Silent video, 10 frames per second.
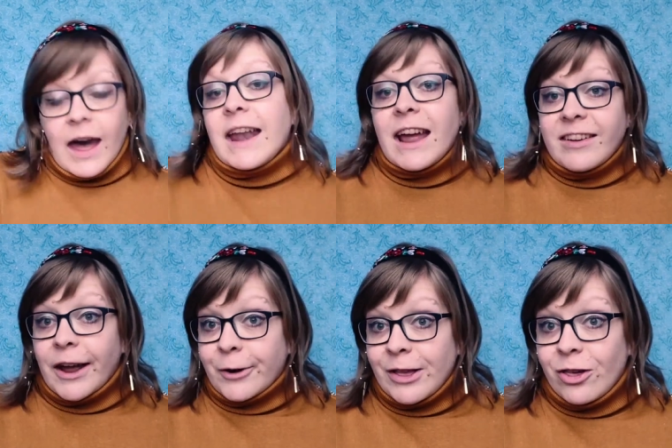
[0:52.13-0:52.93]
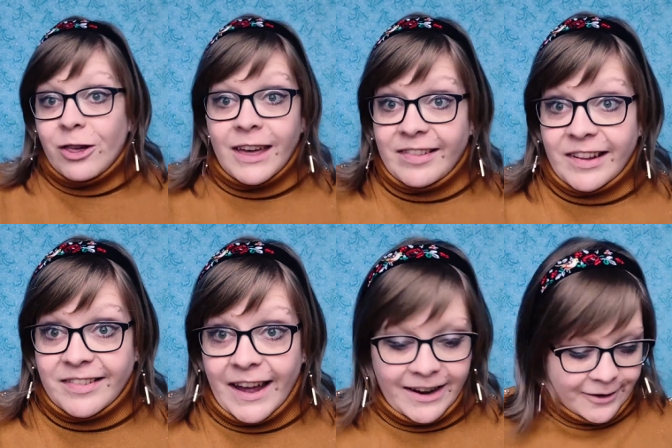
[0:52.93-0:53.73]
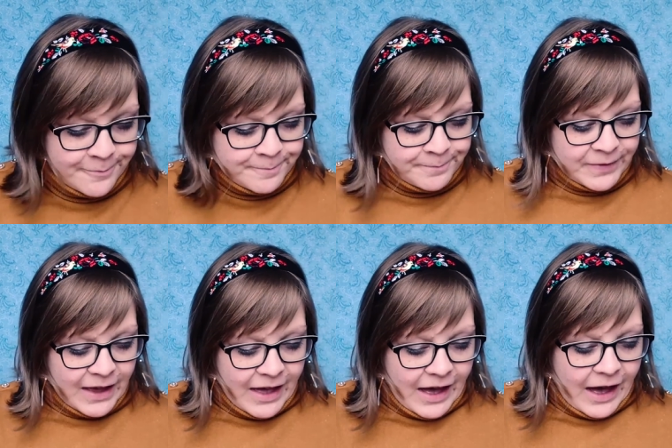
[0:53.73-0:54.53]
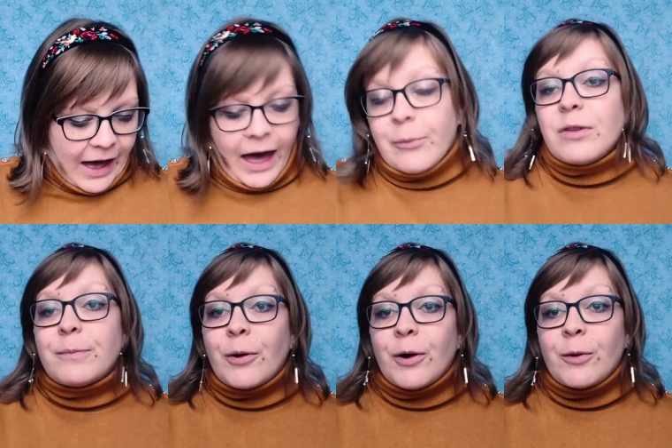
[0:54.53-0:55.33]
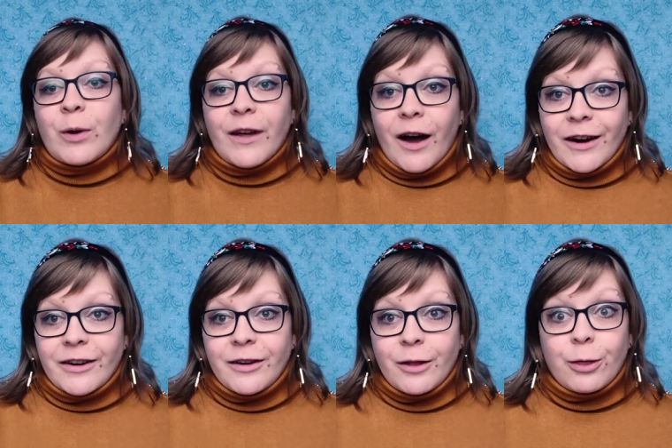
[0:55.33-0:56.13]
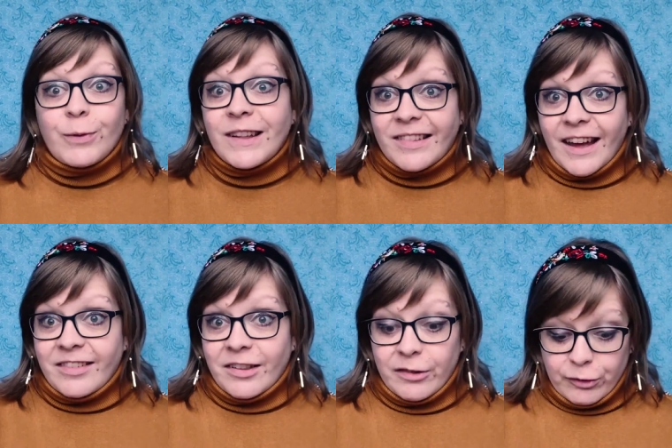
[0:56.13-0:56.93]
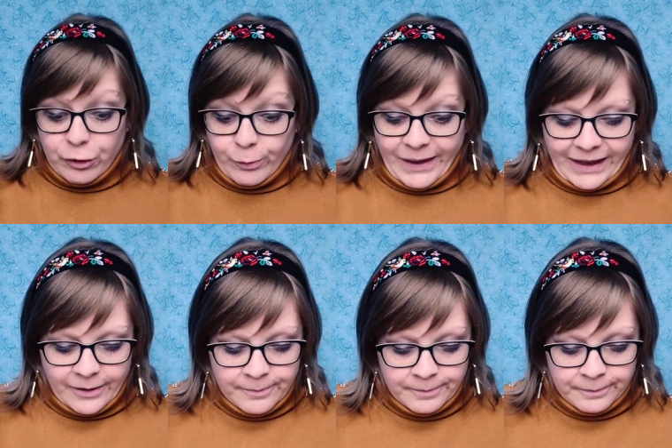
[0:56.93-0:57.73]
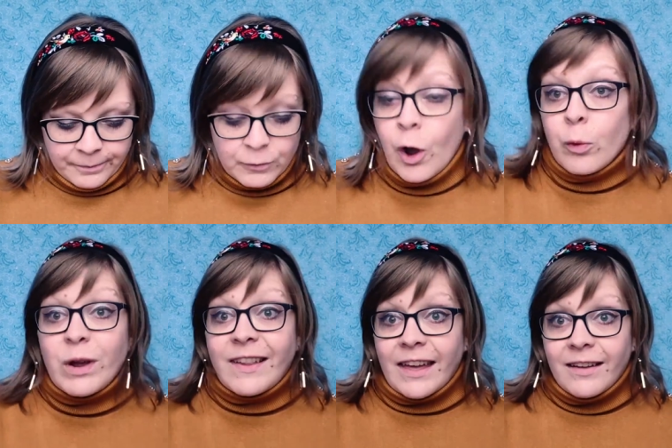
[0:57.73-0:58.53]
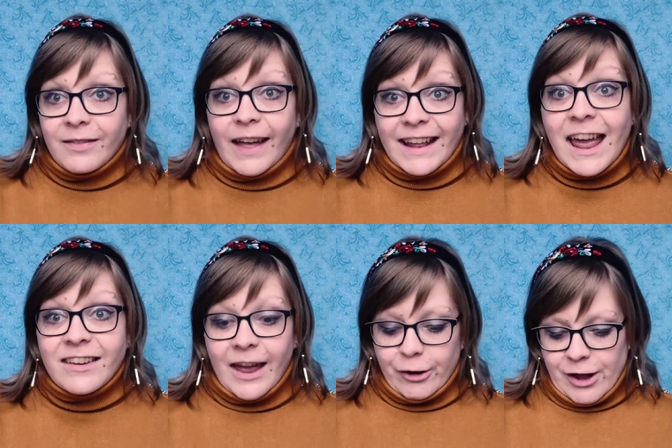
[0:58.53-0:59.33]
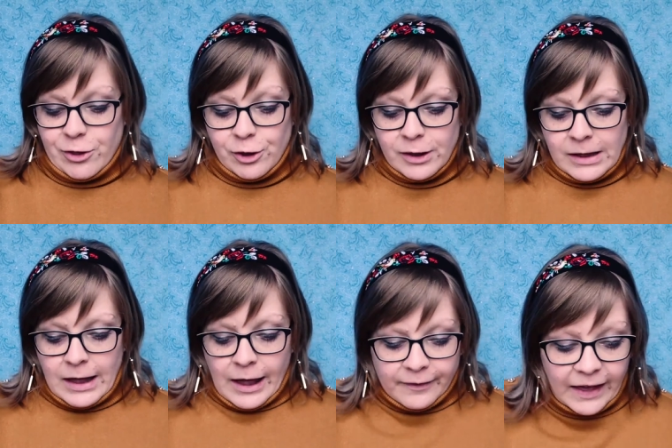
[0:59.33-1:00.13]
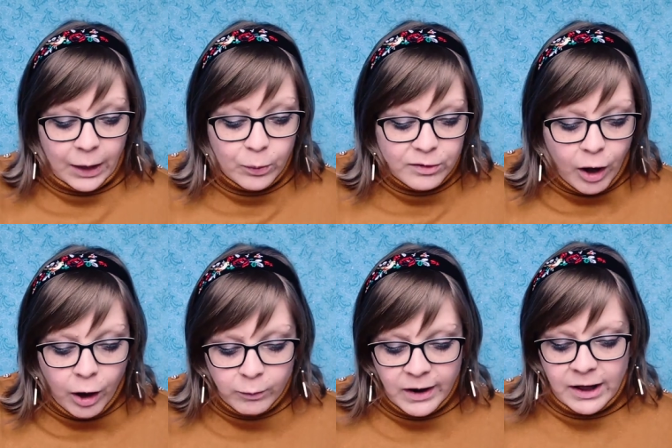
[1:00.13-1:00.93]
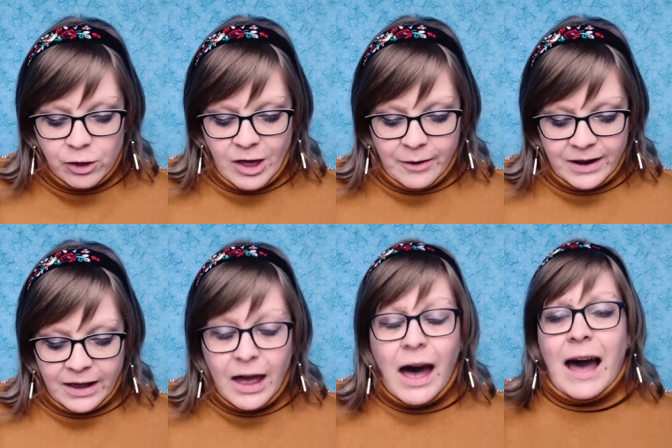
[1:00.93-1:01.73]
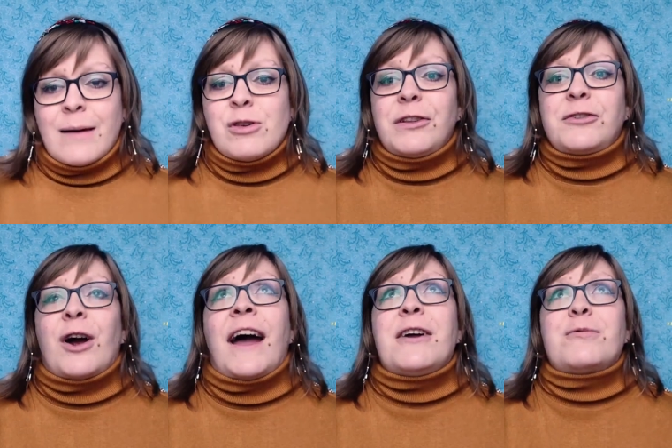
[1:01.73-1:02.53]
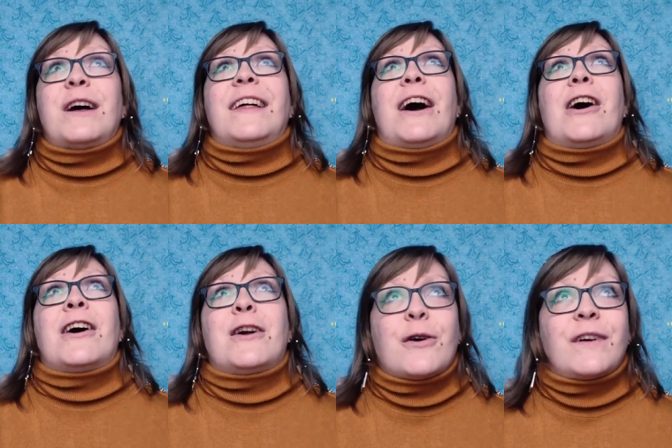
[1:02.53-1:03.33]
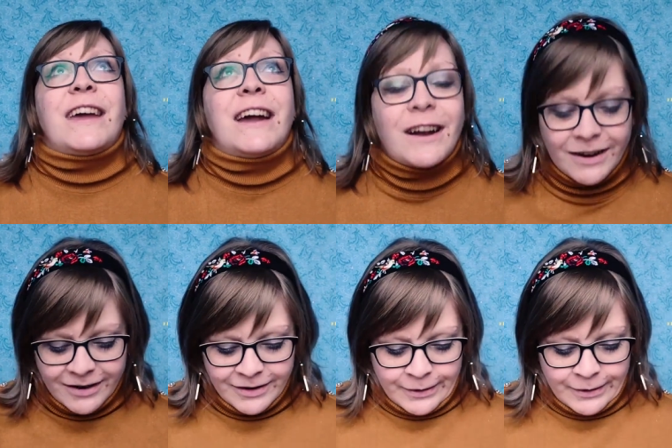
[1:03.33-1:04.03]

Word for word: An anti Grinch gets excited. I was born with a heart three sizes too big. No, really, like an anti Grinch. Like it was already shouting, I'm just trying really hard over here.